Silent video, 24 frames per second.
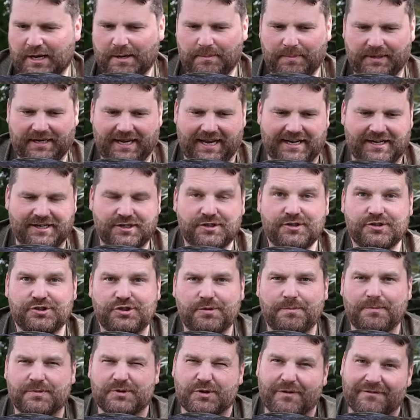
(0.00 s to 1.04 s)
But yeah,
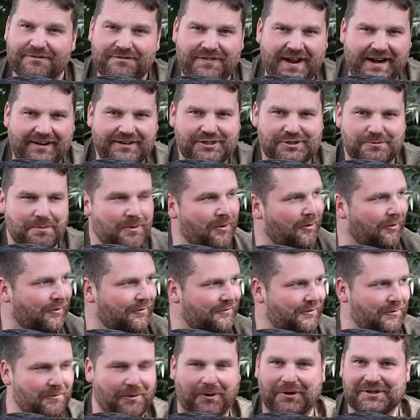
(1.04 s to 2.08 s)
she was very small
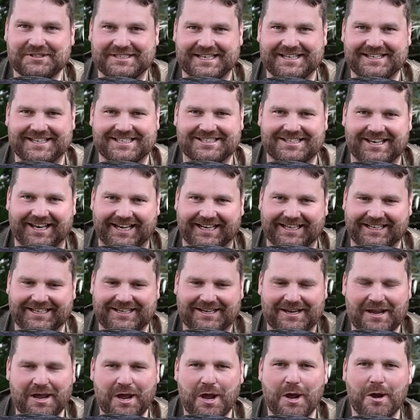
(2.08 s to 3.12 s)
for what is in this
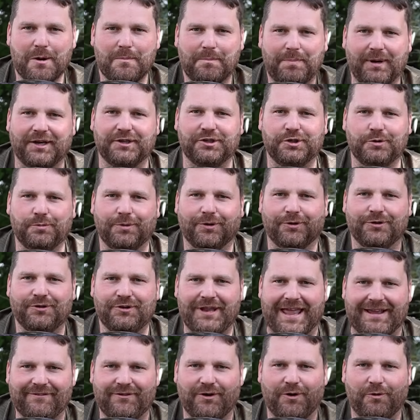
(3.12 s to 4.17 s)
lake, but you will
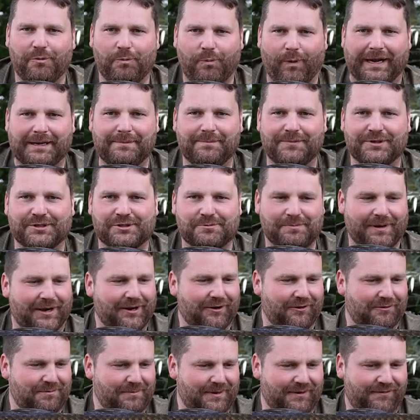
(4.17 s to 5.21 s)
never wipe the
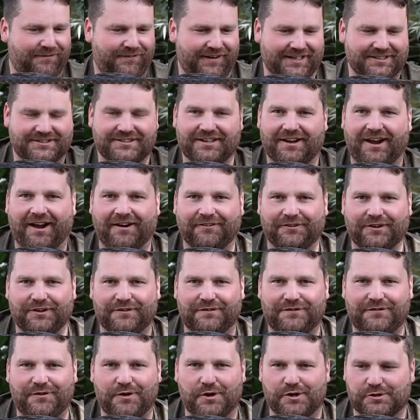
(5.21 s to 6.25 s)
smile off my face after the
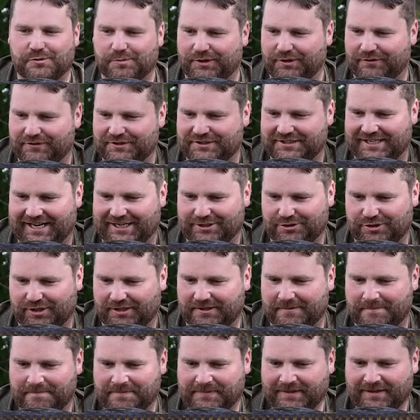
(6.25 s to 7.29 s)
first one of a
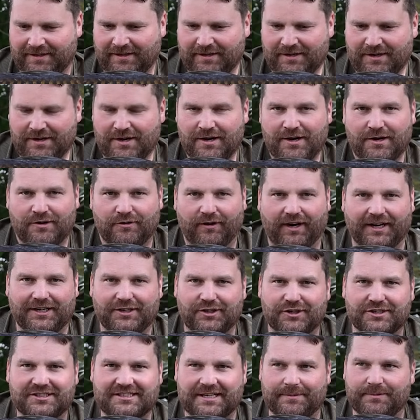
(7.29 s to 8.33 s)
session. Right, I'm going
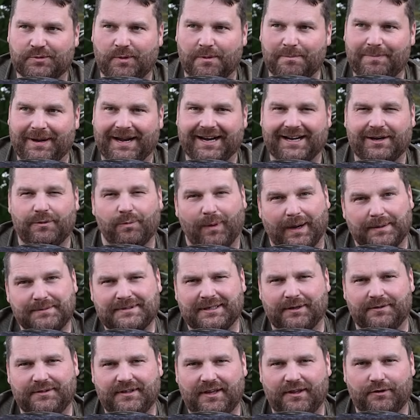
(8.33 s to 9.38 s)
to slip this one back. It wiped
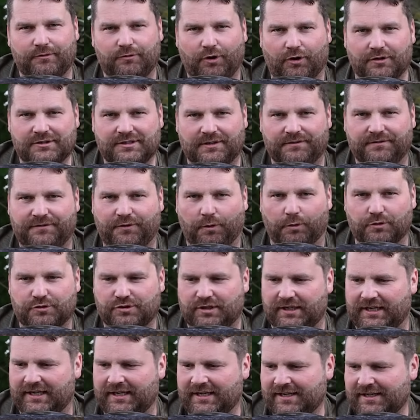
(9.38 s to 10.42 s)
out the other rods,
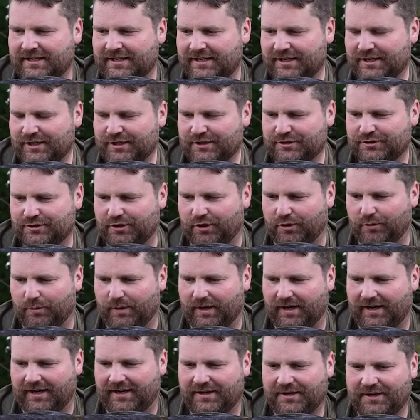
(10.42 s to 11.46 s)
unfortunately. So
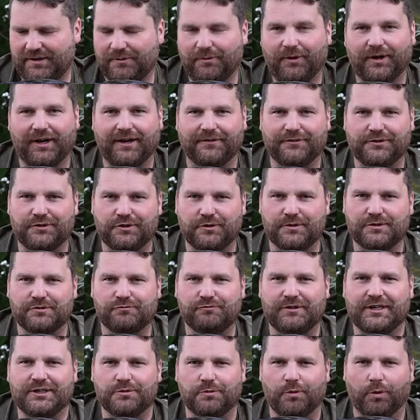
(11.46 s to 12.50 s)
what I'm going to have to do is
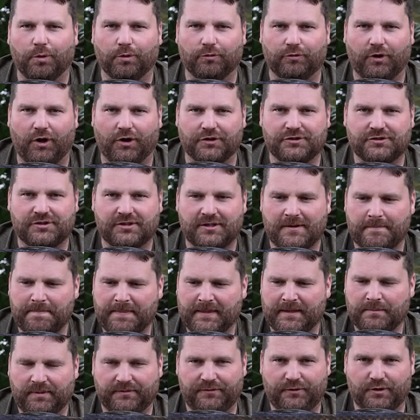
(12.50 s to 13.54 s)
redo all rods.
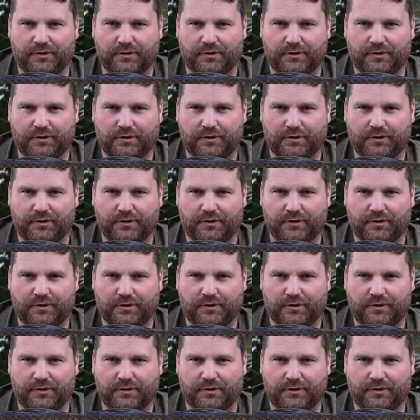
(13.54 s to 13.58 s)
But